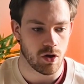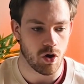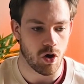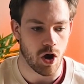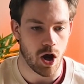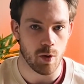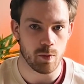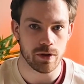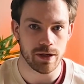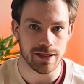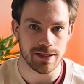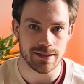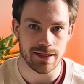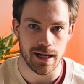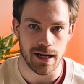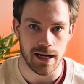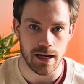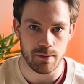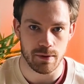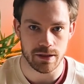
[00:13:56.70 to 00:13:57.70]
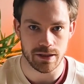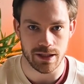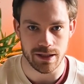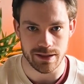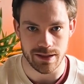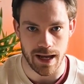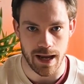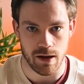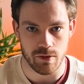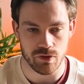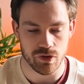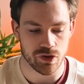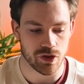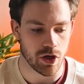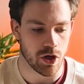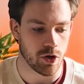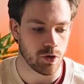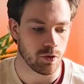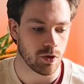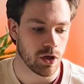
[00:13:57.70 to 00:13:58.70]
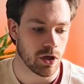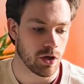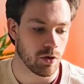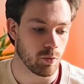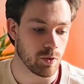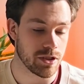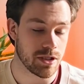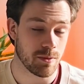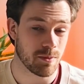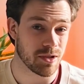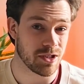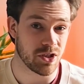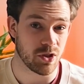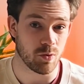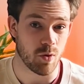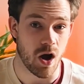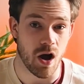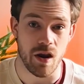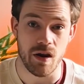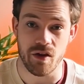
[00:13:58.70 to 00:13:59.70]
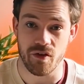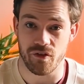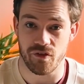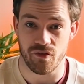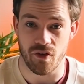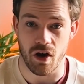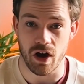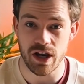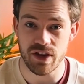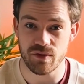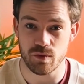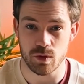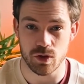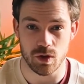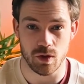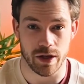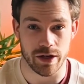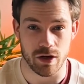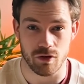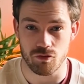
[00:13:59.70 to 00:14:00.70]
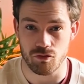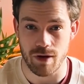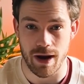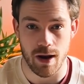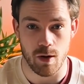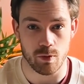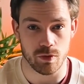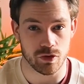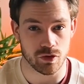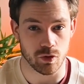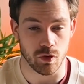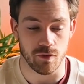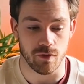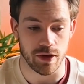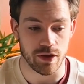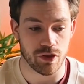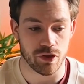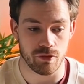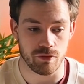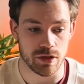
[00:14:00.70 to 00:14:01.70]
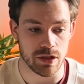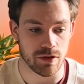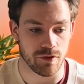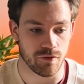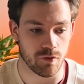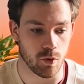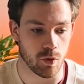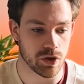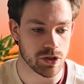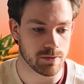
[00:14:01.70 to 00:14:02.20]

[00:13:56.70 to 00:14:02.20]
I would instead limit it down. So we typically do under five, and we do like a round sort of like 3 to 4